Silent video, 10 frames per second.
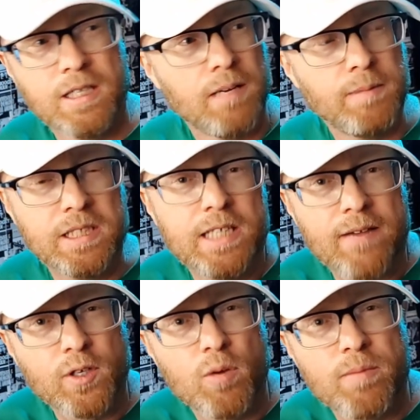I mean, did he
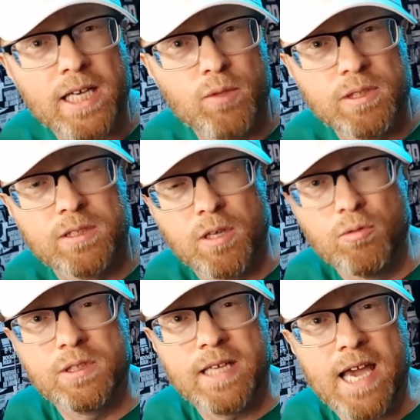have to go back to his
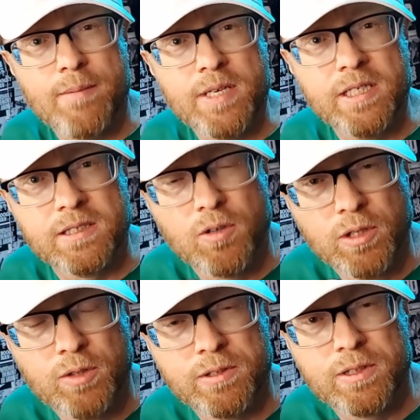ghost cabin and go
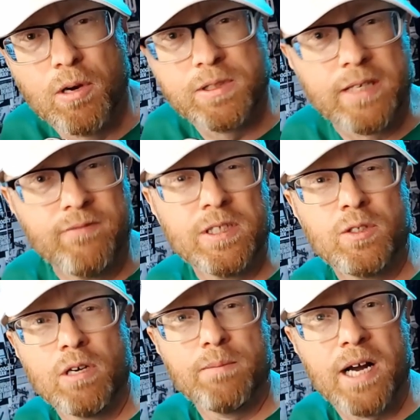into his ghost
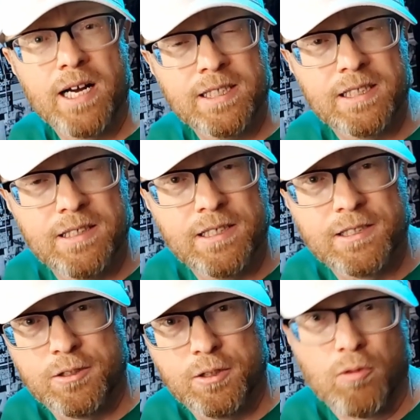inventory box and get
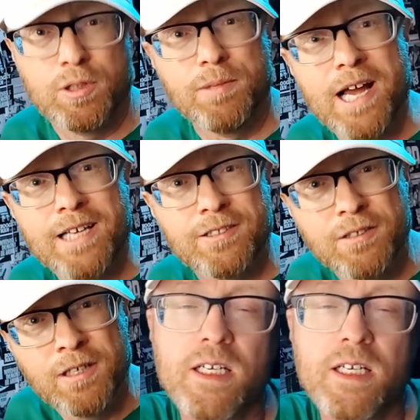his ghost blaster?